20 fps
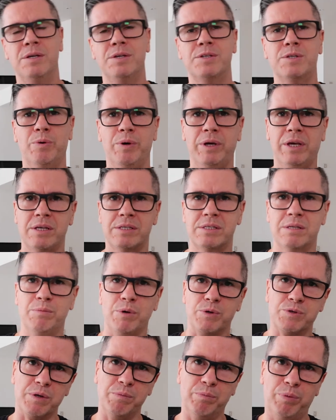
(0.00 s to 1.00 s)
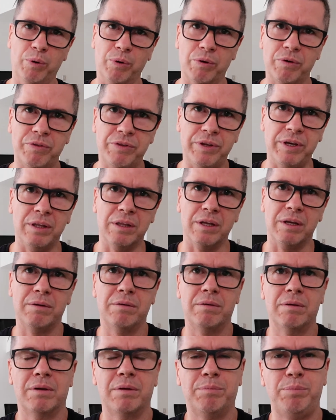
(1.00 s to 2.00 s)
So I guess the most important thing that
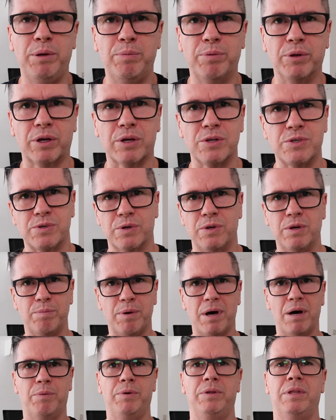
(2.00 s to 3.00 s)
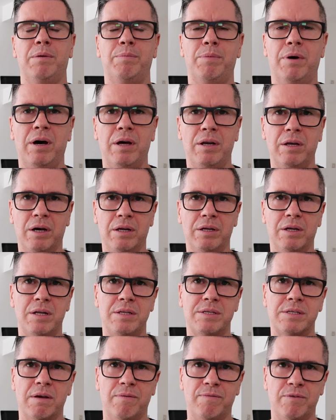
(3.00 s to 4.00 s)
people are concerned about when they buy a
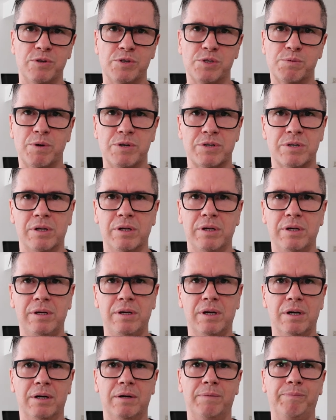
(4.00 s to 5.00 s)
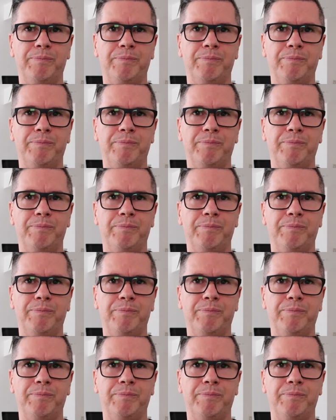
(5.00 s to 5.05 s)
997, especially